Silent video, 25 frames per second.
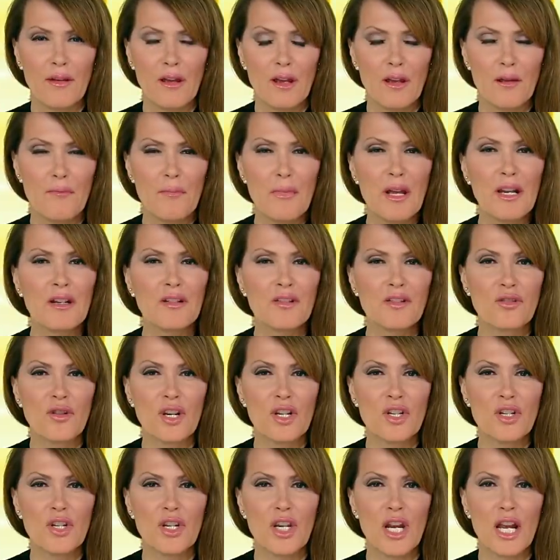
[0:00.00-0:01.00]

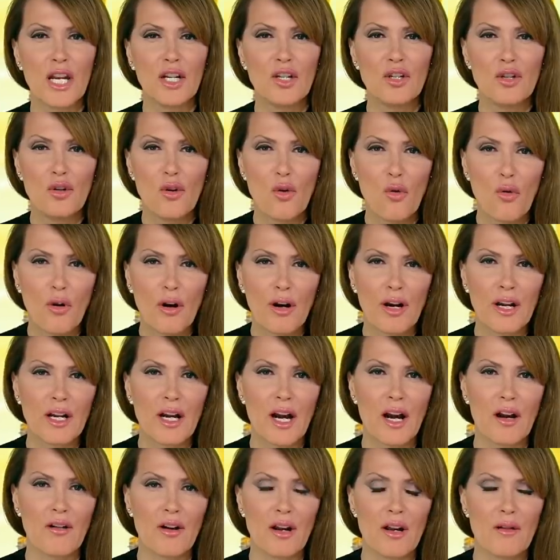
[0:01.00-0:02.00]
administration ignoring
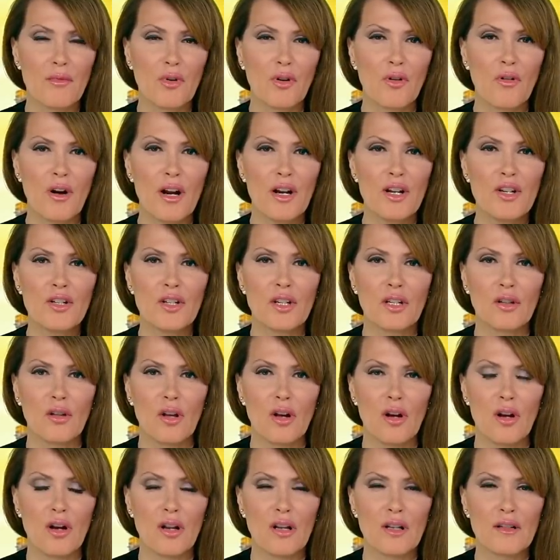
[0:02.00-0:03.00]
our immigration
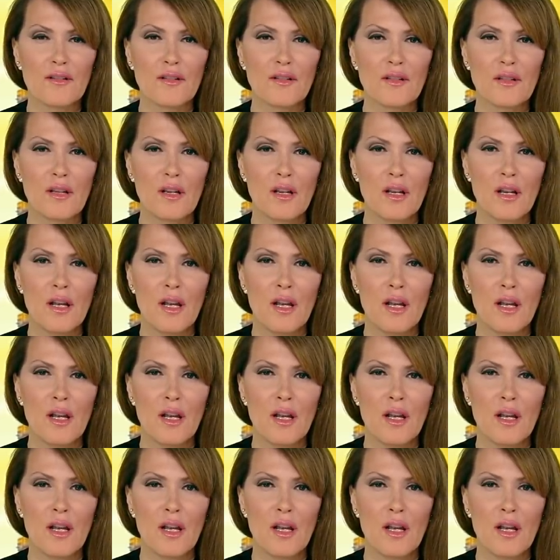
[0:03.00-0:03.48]
laws